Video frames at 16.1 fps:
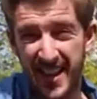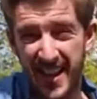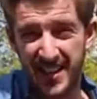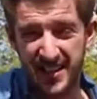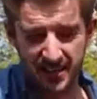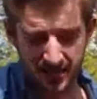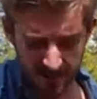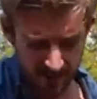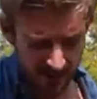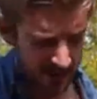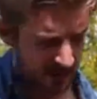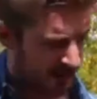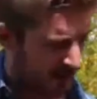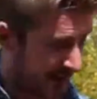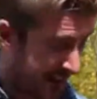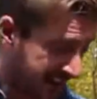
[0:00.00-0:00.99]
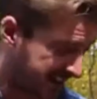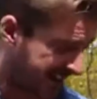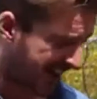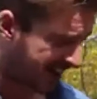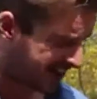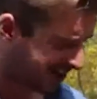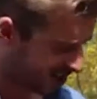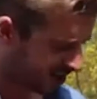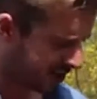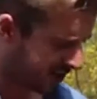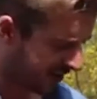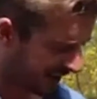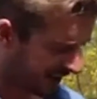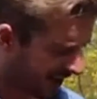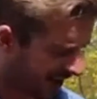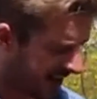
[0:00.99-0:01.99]
Gad. Dad-Gad
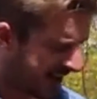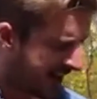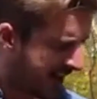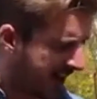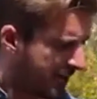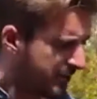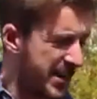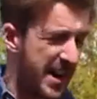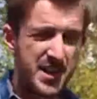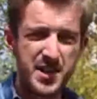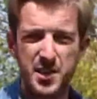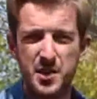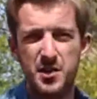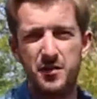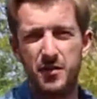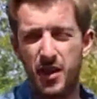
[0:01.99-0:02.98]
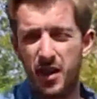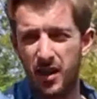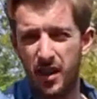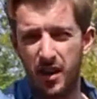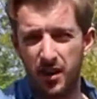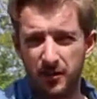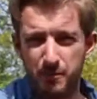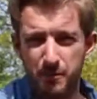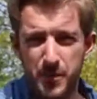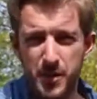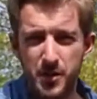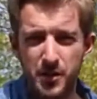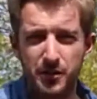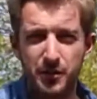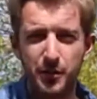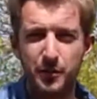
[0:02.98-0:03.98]
tuning. That's used for a lot of
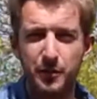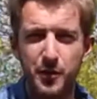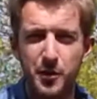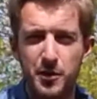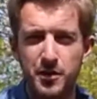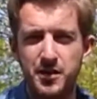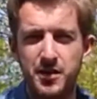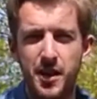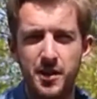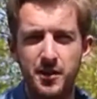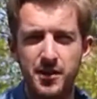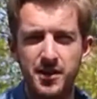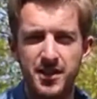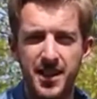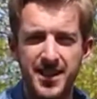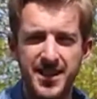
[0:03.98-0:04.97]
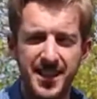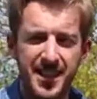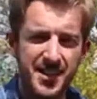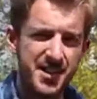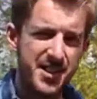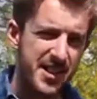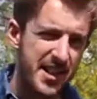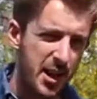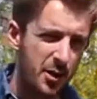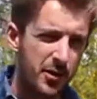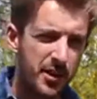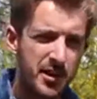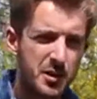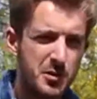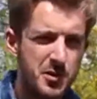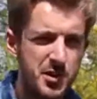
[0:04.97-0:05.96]
beautiful folk songs, and you can see how we
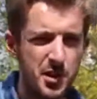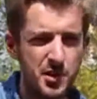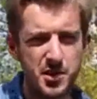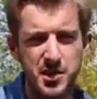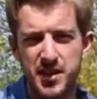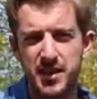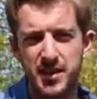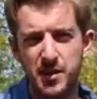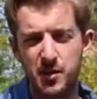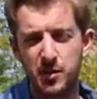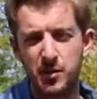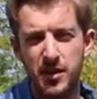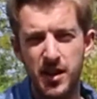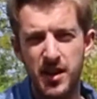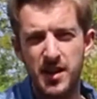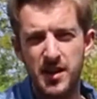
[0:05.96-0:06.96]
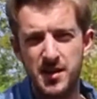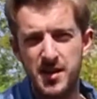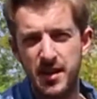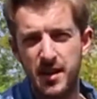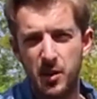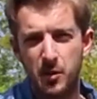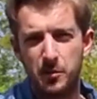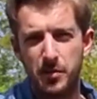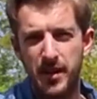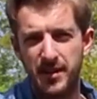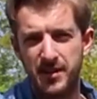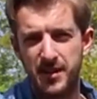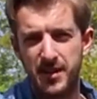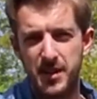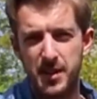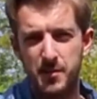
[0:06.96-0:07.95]
can use those single
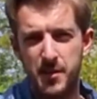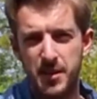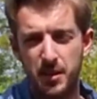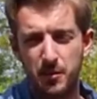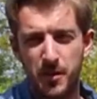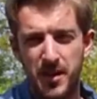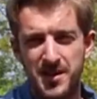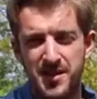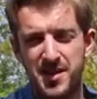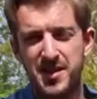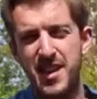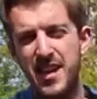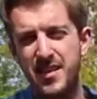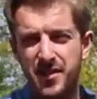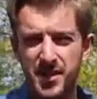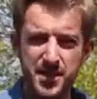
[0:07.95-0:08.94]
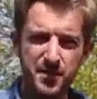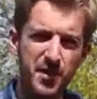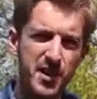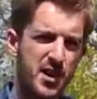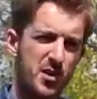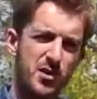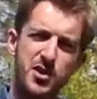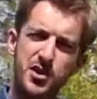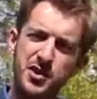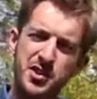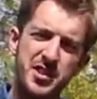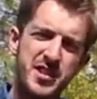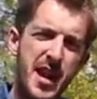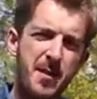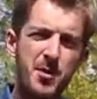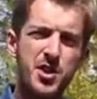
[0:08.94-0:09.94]
picks in the middle. But as I say, this video is just
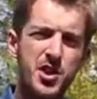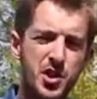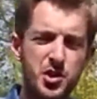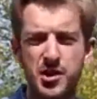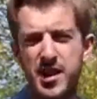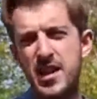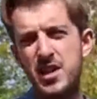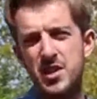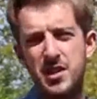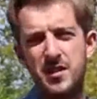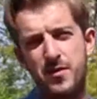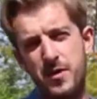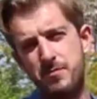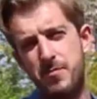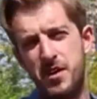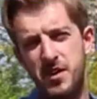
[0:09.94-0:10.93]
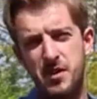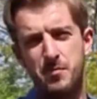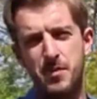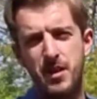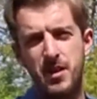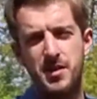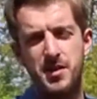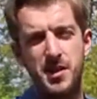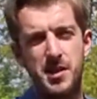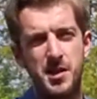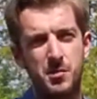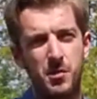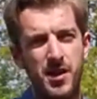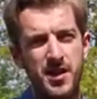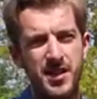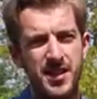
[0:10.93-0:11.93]
a demonstration of the
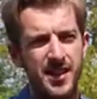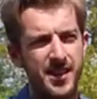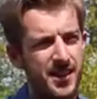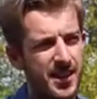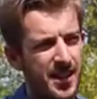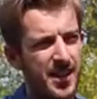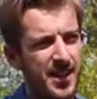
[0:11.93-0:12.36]
possibilities when you